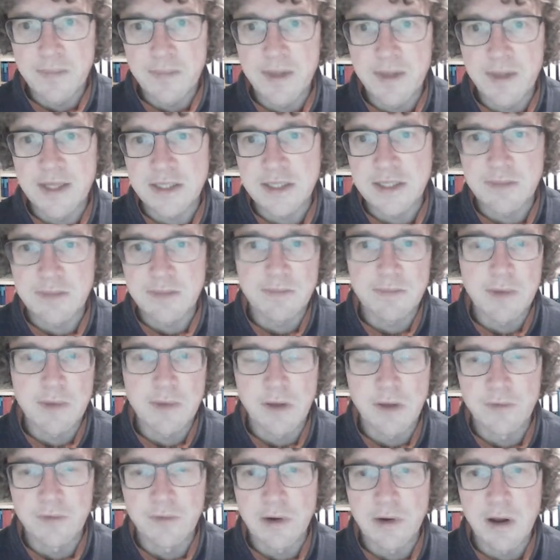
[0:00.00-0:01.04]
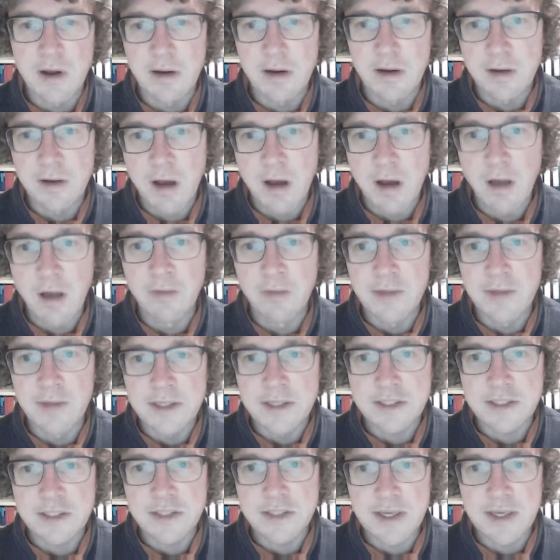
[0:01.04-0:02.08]
that underlying, on
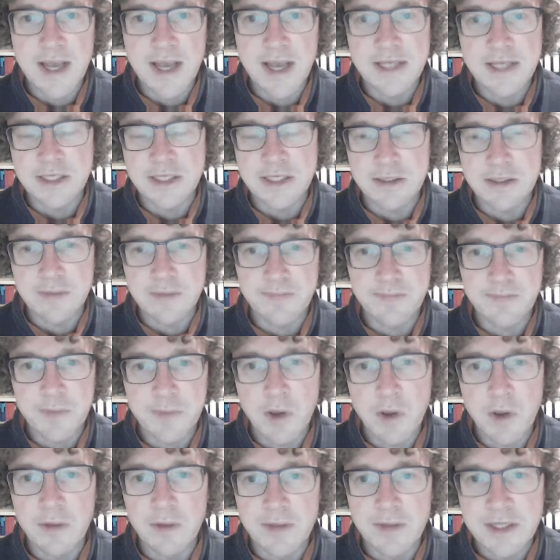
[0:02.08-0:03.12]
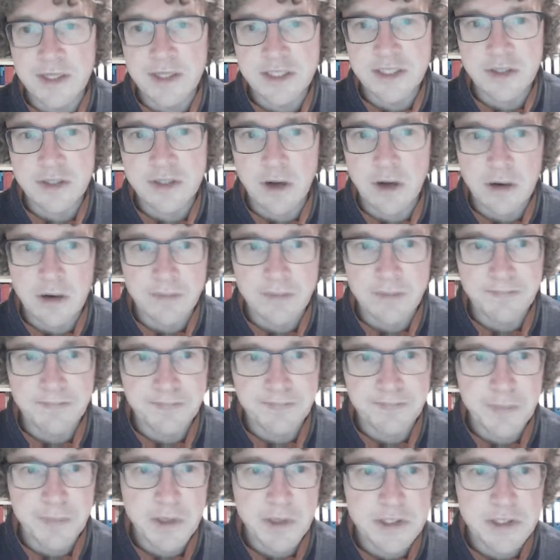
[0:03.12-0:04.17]
that asset, on that stock.
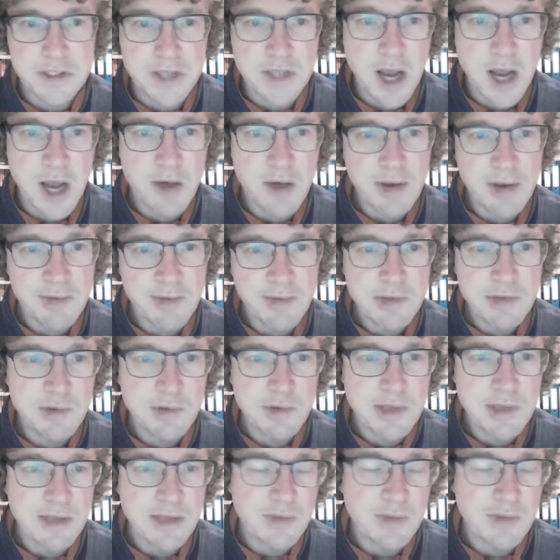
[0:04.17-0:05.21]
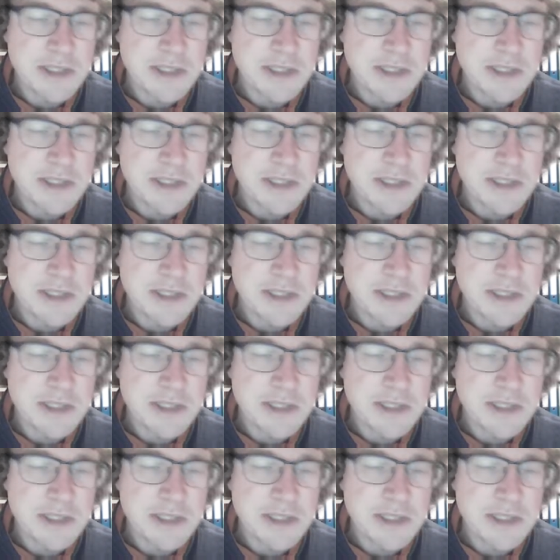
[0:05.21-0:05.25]
So how can we do that?